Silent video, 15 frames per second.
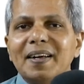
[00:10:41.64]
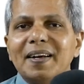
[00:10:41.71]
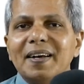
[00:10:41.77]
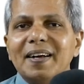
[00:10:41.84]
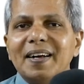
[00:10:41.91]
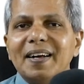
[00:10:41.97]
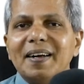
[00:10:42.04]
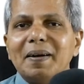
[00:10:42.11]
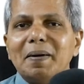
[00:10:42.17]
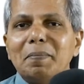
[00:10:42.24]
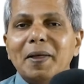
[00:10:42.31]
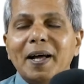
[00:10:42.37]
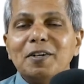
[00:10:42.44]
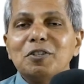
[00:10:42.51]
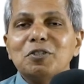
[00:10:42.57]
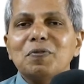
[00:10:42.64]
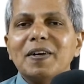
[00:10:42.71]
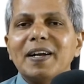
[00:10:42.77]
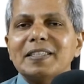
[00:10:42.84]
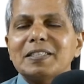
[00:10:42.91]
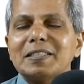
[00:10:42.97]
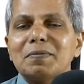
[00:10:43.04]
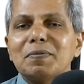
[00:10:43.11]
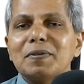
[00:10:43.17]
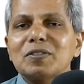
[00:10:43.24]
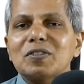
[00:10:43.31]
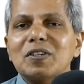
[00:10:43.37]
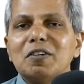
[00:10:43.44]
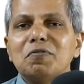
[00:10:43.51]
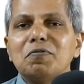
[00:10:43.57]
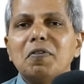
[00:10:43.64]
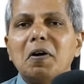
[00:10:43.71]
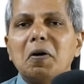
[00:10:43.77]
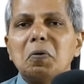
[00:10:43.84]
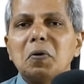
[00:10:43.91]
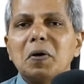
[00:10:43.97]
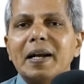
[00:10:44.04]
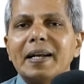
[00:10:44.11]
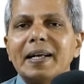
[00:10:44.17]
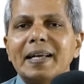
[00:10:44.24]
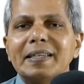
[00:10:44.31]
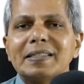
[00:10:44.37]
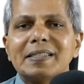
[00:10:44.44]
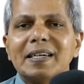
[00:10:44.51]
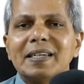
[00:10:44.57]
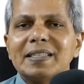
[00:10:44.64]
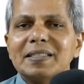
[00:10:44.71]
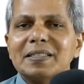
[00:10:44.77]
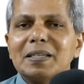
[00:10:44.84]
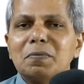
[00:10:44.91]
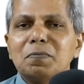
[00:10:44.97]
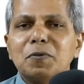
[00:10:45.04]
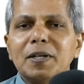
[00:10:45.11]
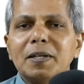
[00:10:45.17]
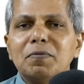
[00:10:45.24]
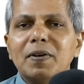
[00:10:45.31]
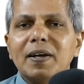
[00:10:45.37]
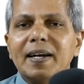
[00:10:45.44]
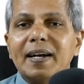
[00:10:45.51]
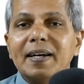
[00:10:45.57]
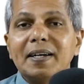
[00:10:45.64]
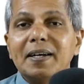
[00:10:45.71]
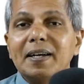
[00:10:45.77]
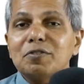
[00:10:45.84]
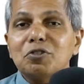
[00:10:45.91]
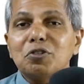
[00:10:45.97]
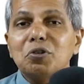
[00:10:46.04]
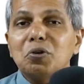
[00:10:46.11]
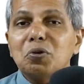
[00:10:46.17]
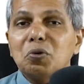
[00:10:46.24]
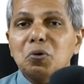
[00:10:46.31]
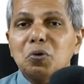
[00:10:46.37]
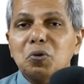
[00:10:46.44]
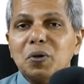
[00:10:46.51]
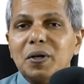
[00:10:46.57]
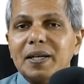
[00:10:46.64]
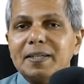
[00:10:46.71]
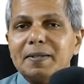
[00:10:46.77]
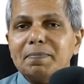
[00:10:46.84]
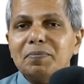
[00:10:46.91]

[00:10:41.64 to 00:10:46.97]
That is why Astaf is confounded and he searches everywhere and he doesn't know who took it.